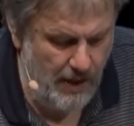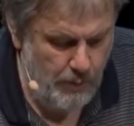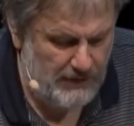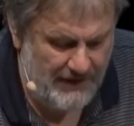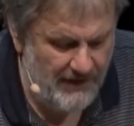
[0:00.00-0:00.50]

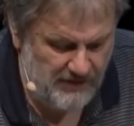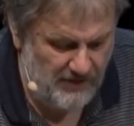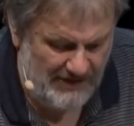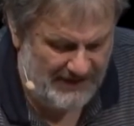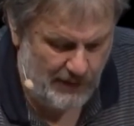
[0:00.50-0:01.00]
what
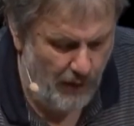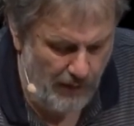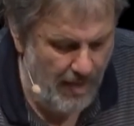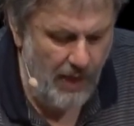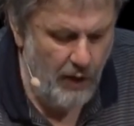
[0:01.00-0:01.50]
Christians
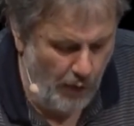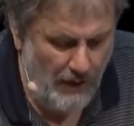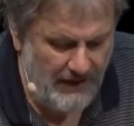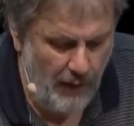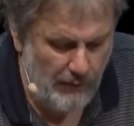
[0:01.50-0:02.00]
call
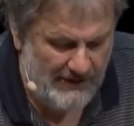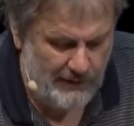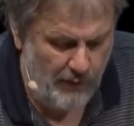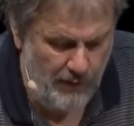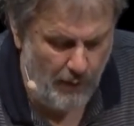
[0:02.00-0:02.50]
Holy Ghost
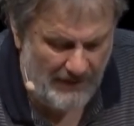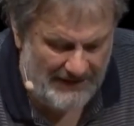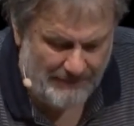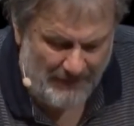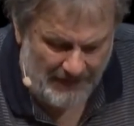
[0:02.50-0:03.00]
or Holy
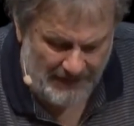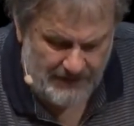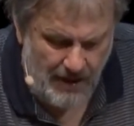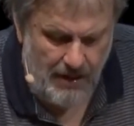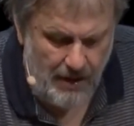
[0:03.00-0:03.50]

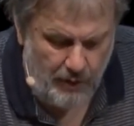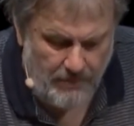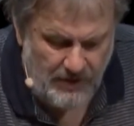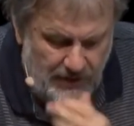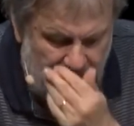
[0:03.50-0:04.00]
Spirit, a
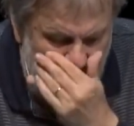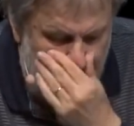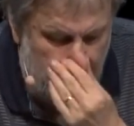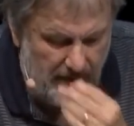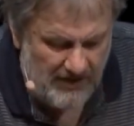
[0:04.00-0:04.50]
community
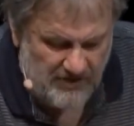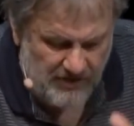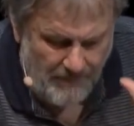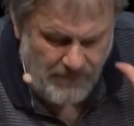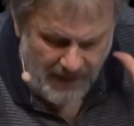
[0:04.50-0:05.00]
in which
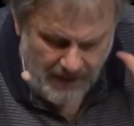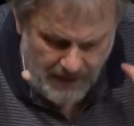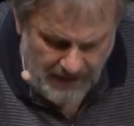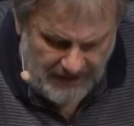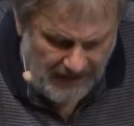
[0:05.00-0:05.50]

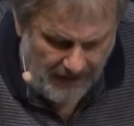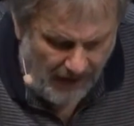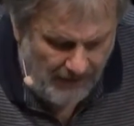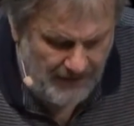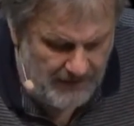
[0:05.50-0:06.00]

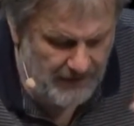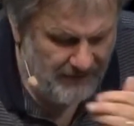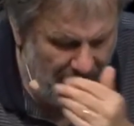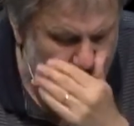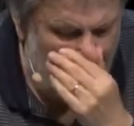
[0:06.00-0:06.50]
hierarchic
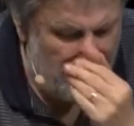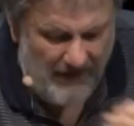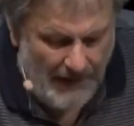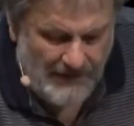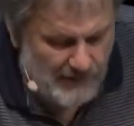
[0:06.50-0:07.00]
family
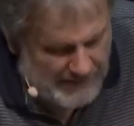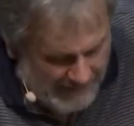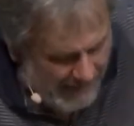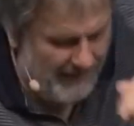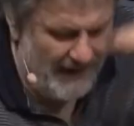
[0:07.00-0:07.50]
values
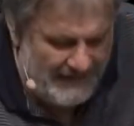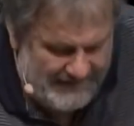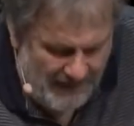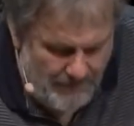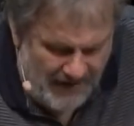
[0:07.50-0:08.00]
are at
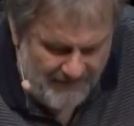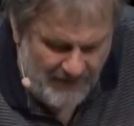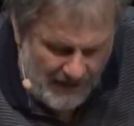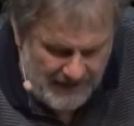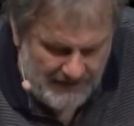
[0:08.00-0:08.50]
some
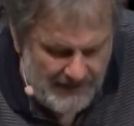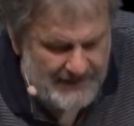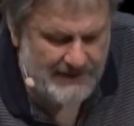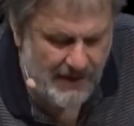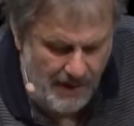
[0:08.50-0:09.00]
level at
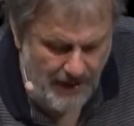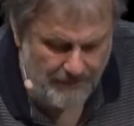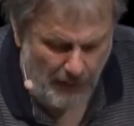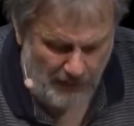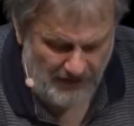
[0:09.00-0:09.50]
least
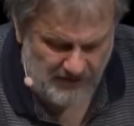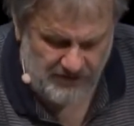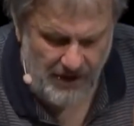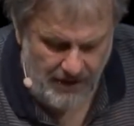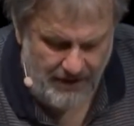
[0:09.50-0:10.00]

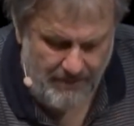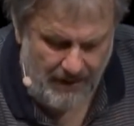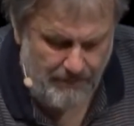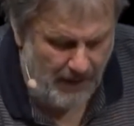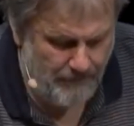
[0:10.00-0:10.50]
abolished.
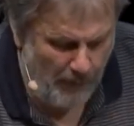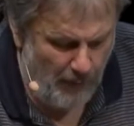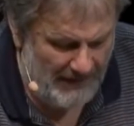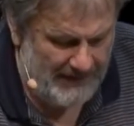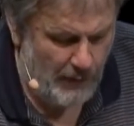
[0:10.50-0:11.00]
Remember
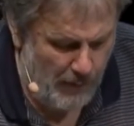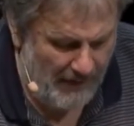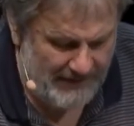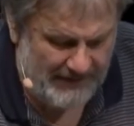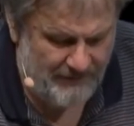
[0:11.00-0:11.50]
Paul's
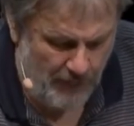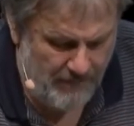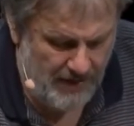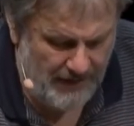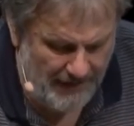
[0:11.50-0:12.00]
words from
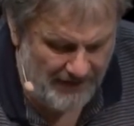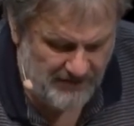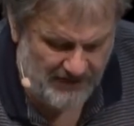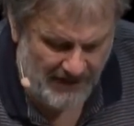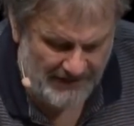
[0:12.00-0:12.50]

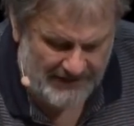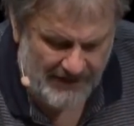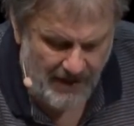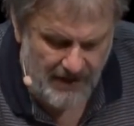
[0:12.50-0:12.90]
Galatians.